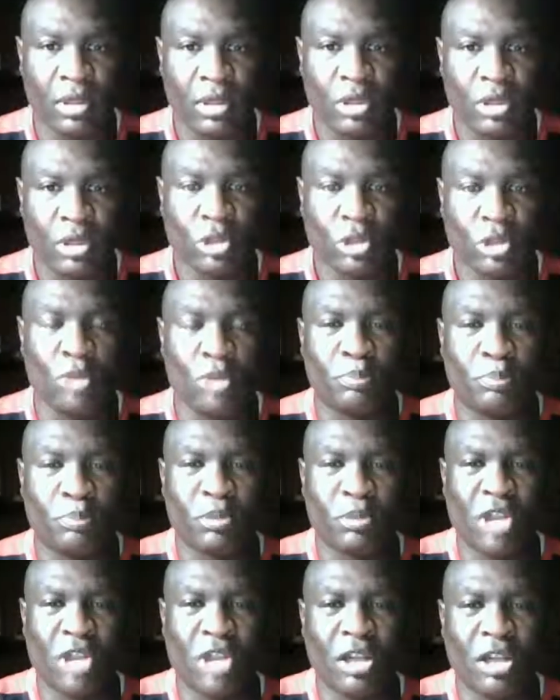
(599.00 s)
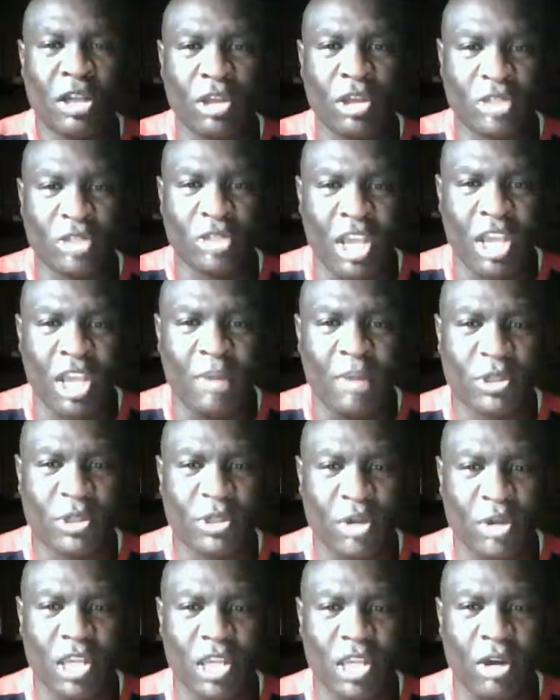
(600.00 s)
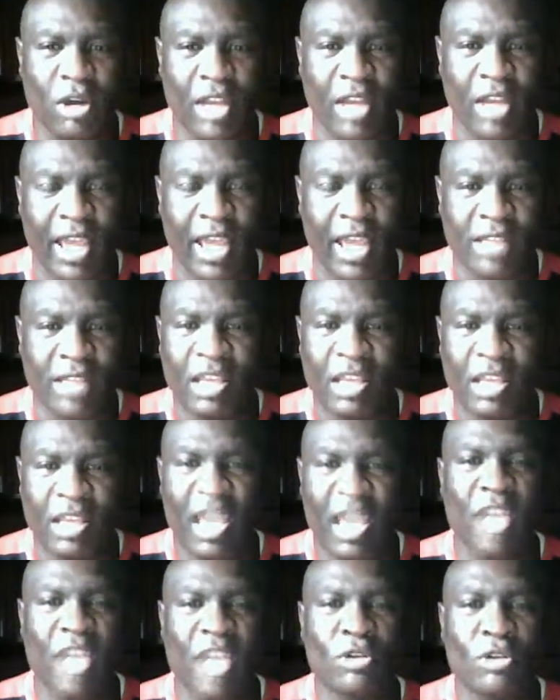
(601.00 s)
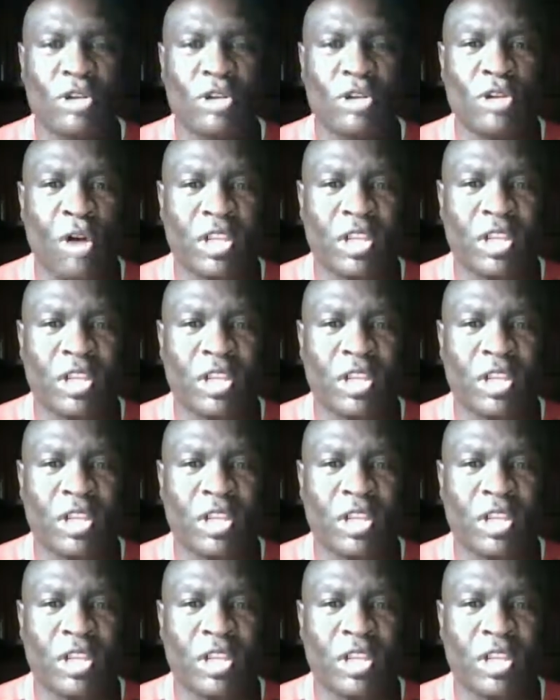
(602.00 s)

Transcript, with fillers: you tuck your tail between your legs and you go to